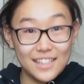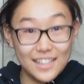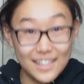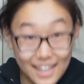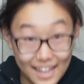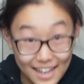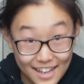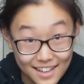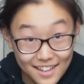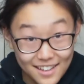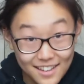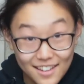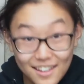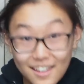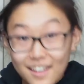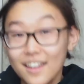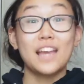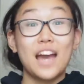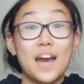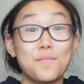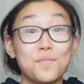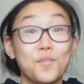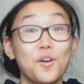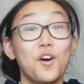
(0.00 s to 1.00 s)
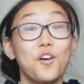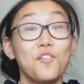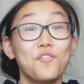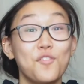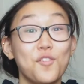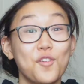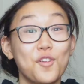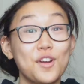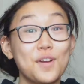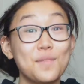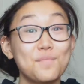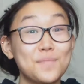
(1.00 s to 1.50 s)
gay. I'm all
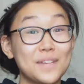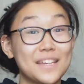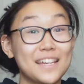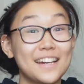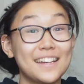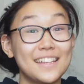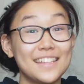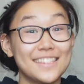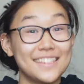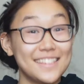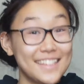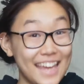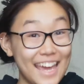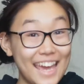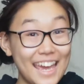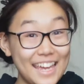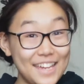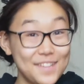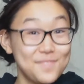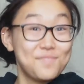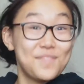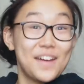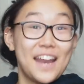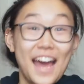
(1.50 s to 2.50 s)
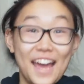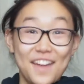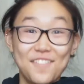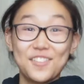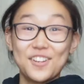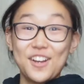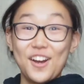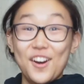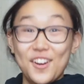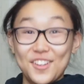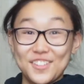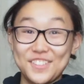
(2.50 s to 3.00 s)
for because gay, but I
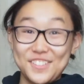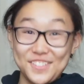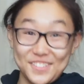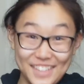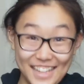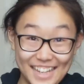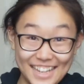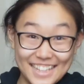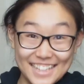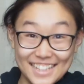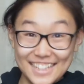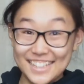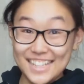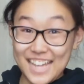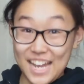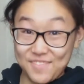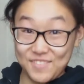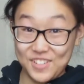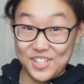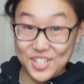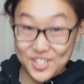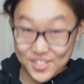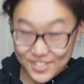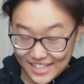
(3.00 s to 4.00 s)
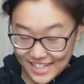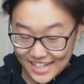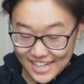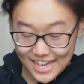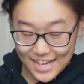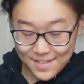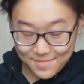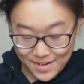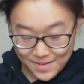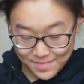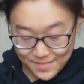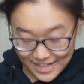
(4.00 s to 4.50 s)
would also like chemistry
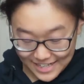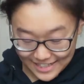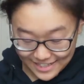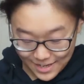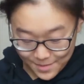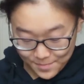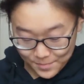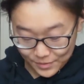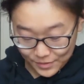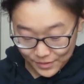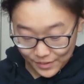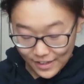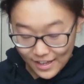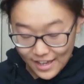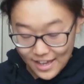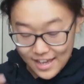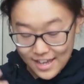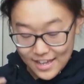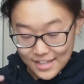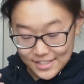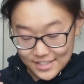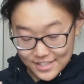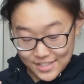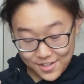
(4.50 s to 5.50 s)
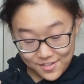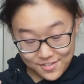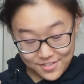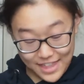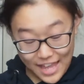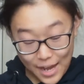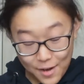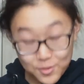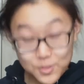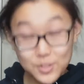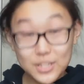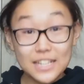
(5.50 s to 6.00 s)
in my main couple. So
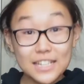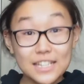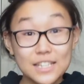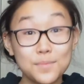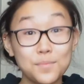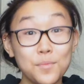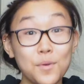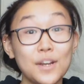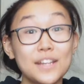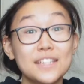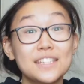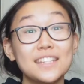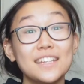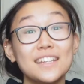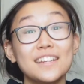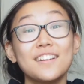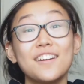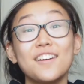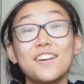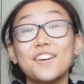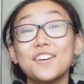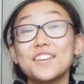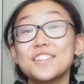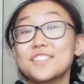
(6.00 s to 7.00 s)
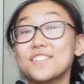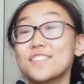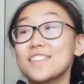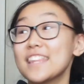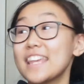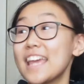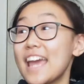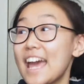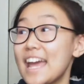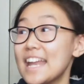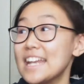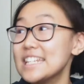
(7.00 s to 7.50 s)
that was really disappointing. Also,
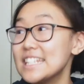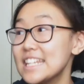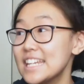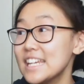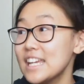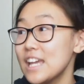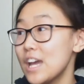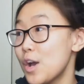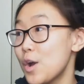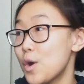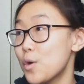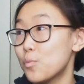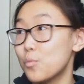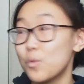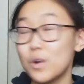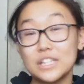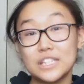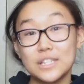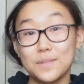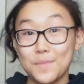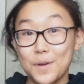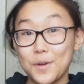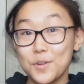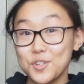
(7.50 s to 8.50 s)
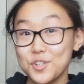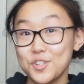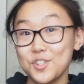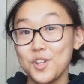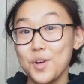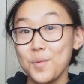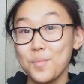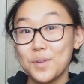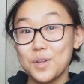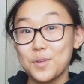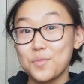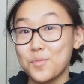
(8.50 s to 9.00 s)
the ending was
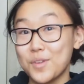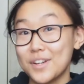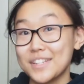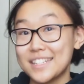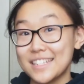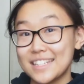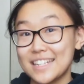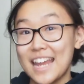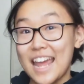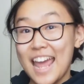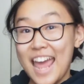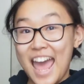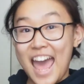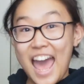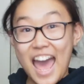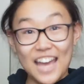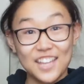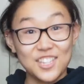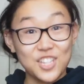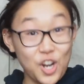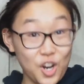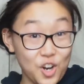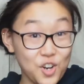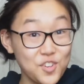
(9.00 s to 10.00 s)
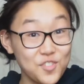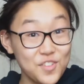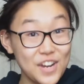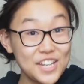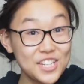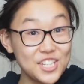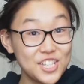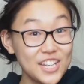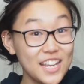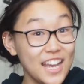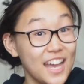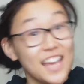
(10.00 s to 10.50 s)
emotional, but it wasn't as
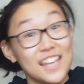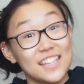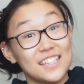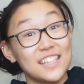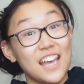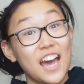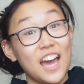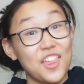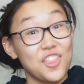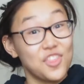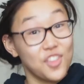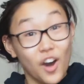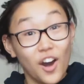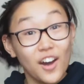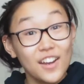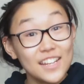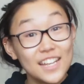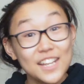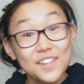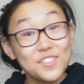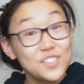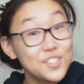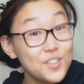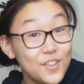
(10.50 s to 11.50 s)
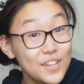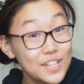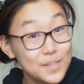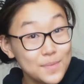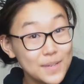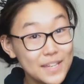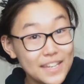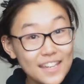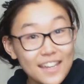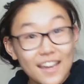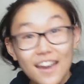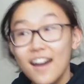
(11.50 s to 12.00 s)
heart-wrenching as I thought it was going to
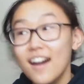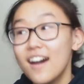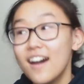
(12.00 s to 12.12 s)
be,